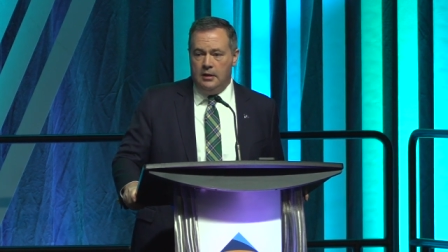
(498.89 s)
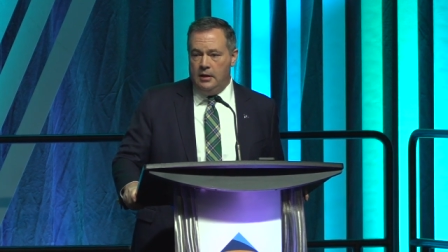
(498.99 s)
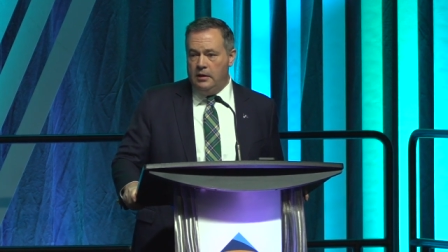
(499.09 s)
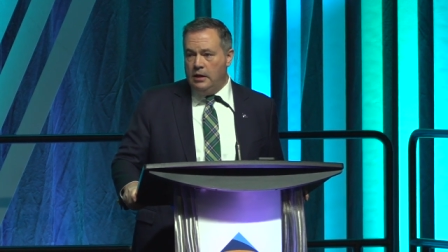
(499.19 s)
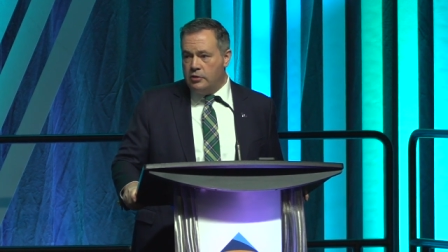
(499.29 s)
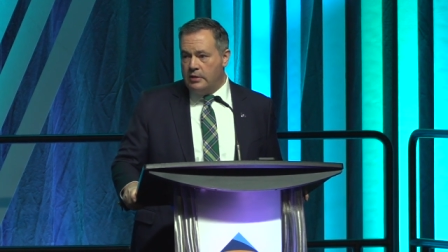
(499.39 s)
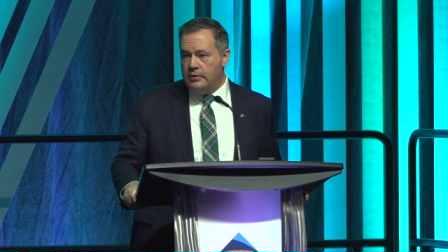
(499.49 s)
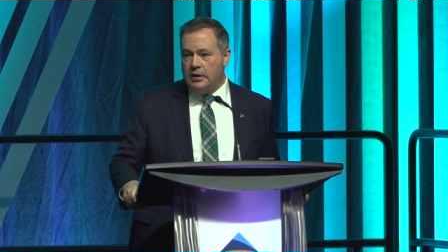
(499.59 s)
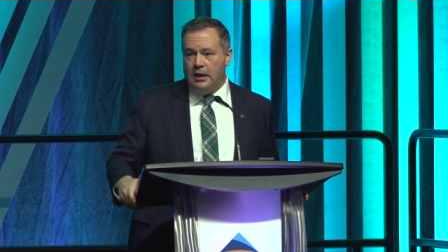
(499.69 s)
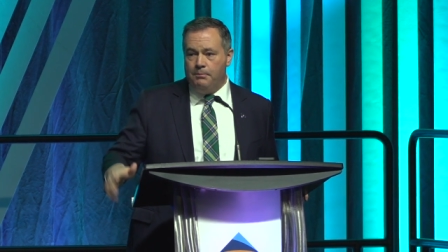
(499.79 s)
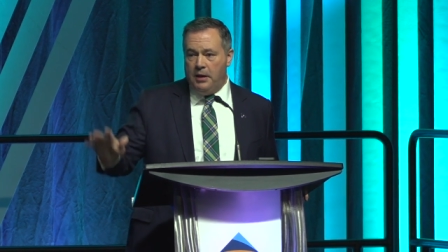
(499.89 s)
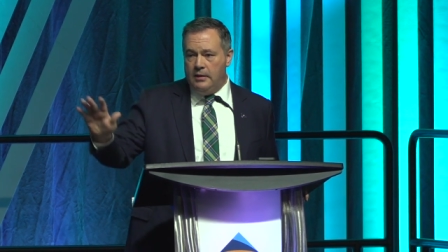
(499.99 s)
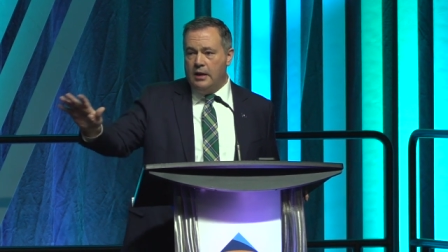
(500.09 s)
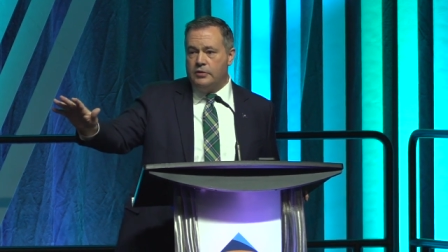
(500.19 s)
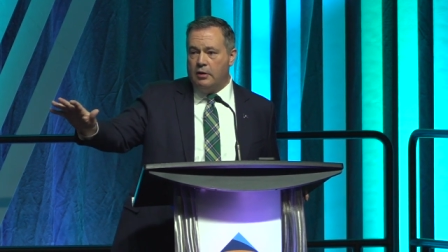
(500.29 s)
in an interest campaign.
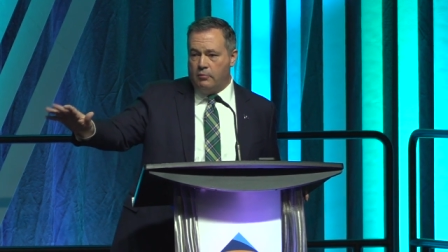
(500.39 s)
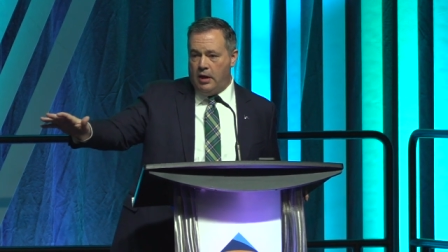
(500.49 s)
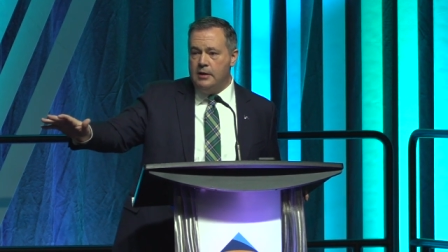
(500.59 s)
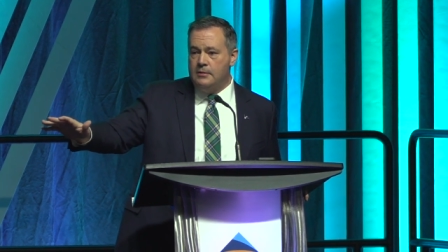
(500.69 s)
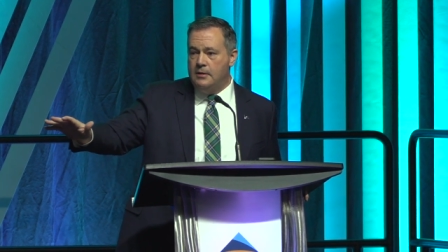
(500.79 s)
That's their right.